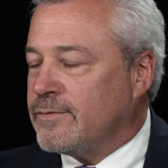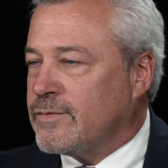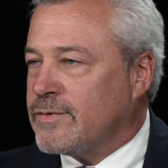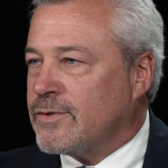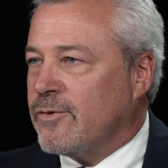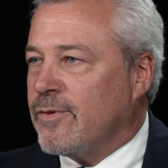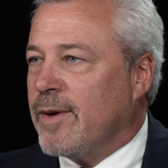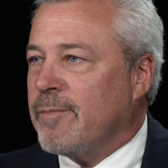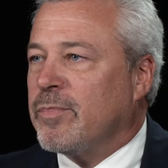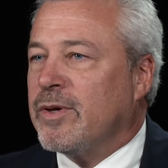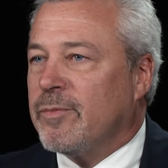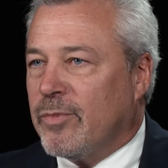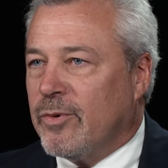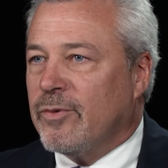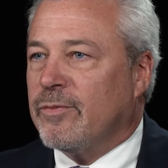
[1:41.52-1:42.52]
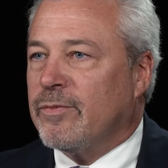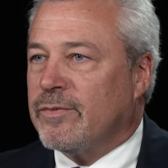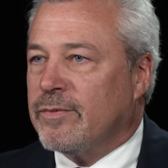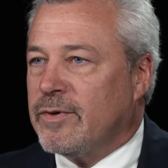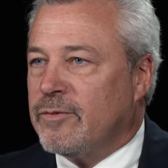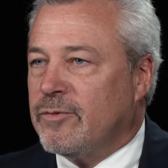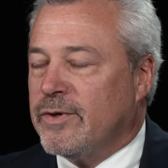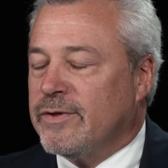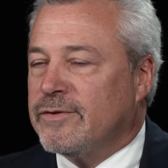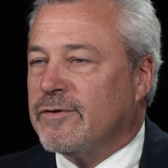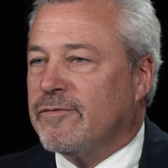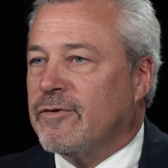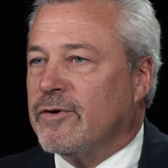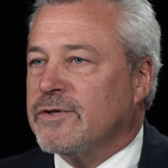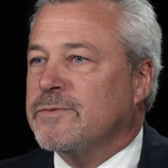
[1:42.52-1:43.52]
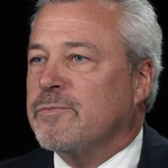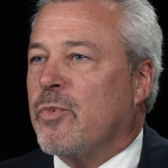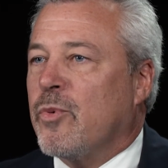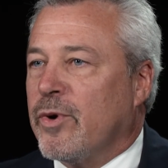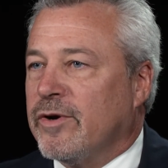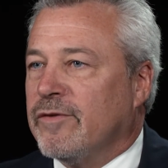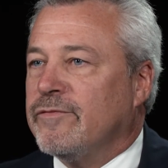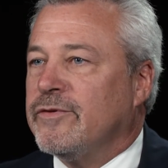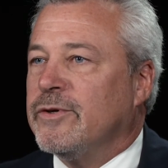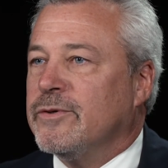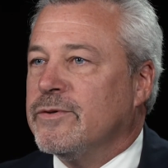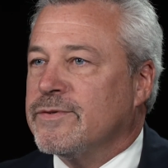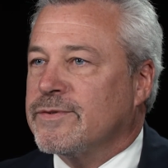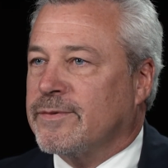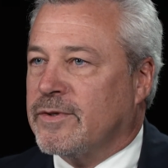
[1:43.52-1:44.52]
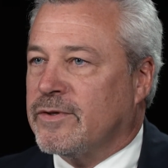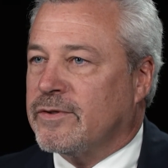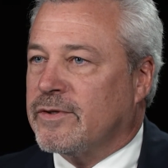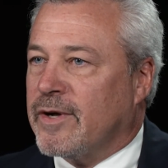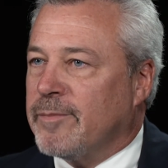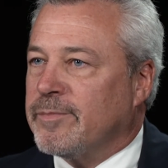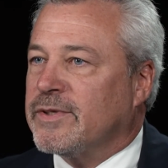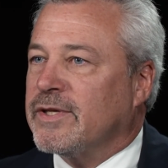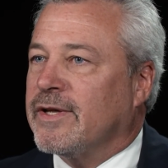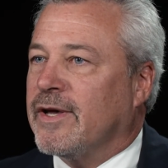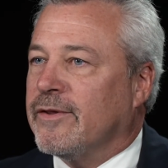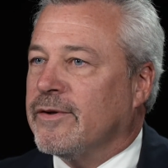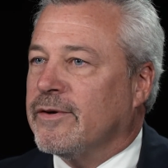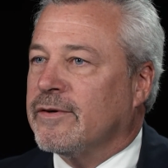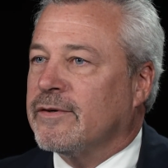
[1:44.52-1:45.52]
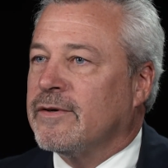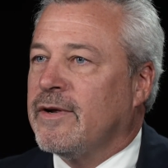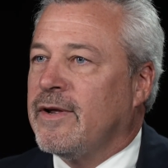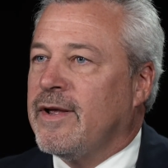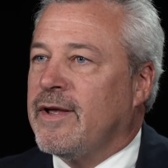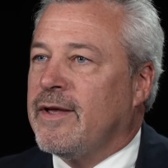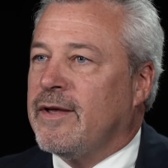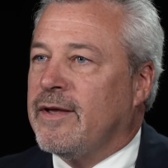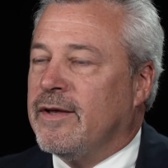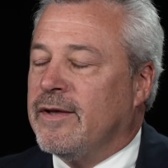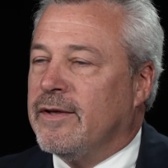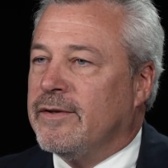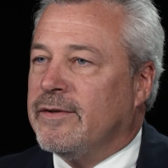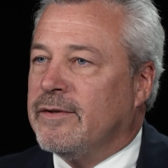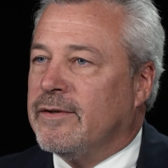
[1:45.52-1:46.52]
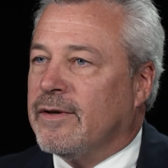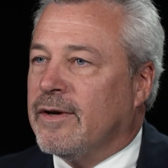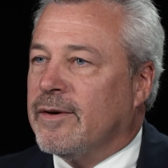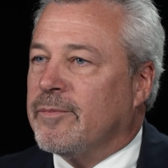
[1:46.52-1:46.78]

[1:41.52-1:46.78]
so that people with diverse point of views could come together and